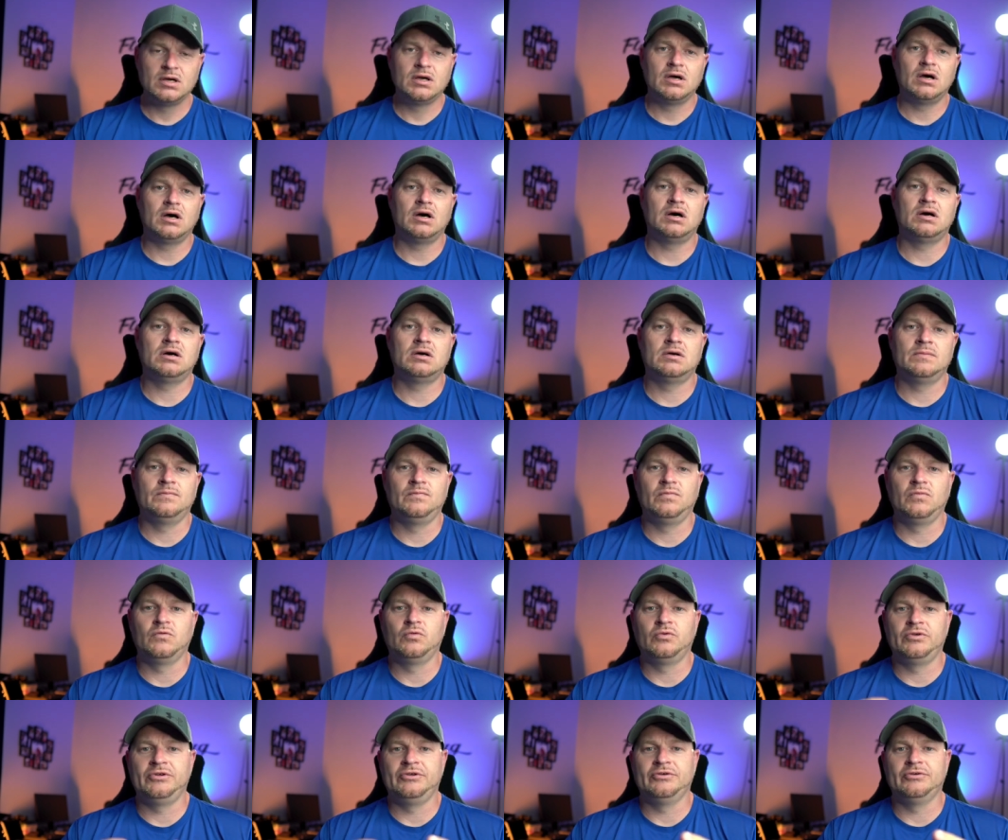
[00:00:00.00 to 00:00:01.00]

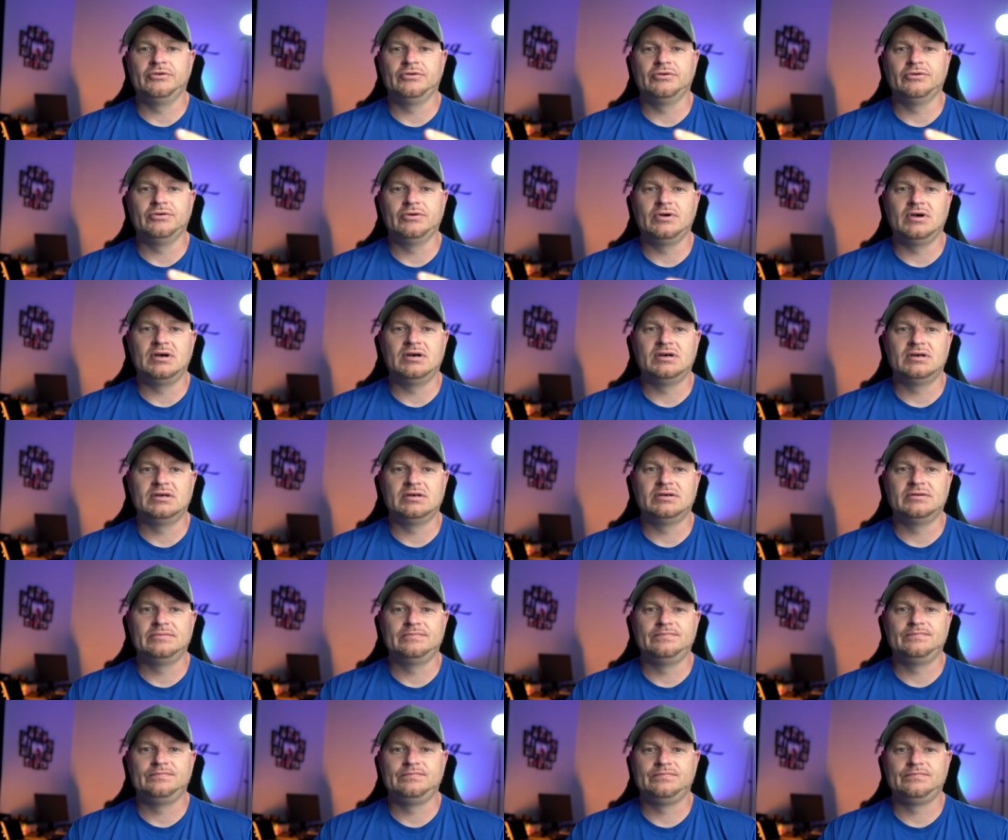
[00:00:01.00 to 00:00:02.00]
when you're
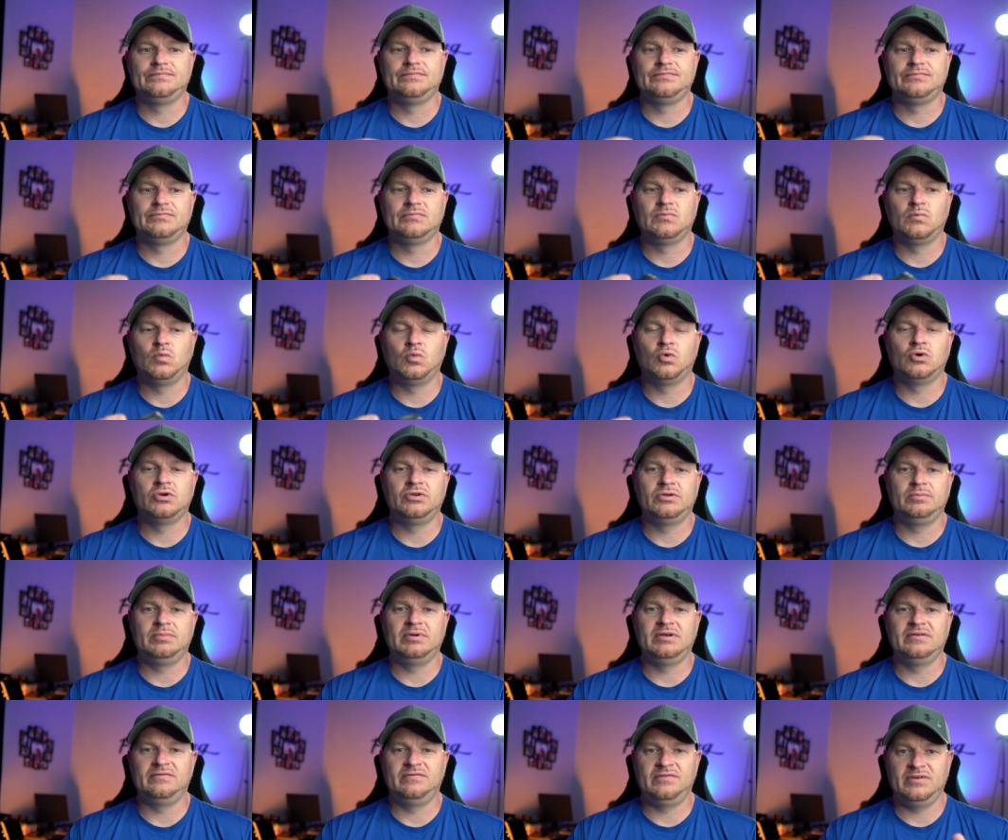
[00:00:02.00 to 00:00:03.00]
wanting to
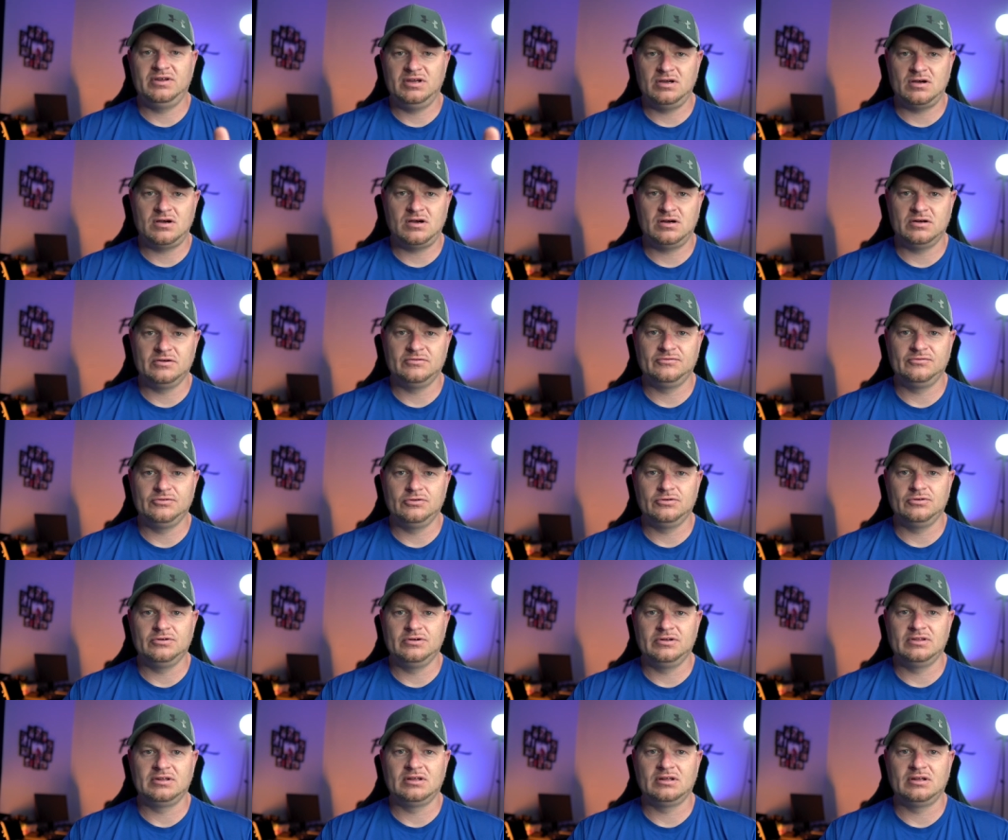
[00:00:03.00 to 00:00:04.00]
be a videographer or
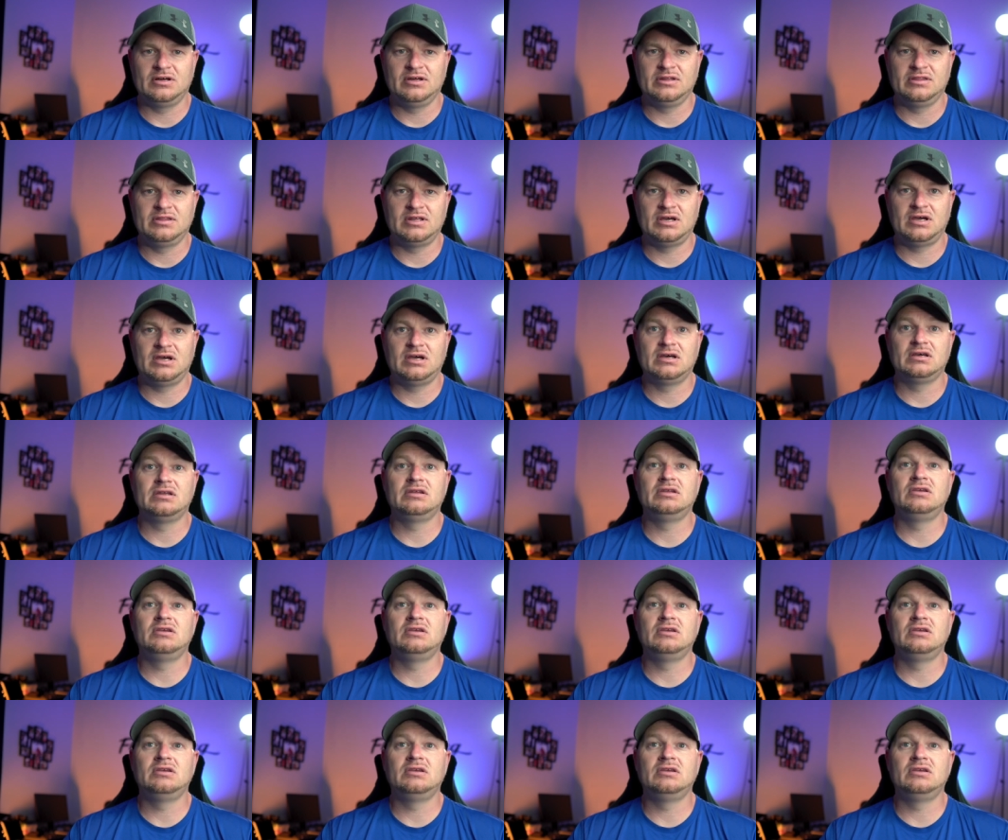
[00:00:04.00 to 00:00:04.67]
anything like that.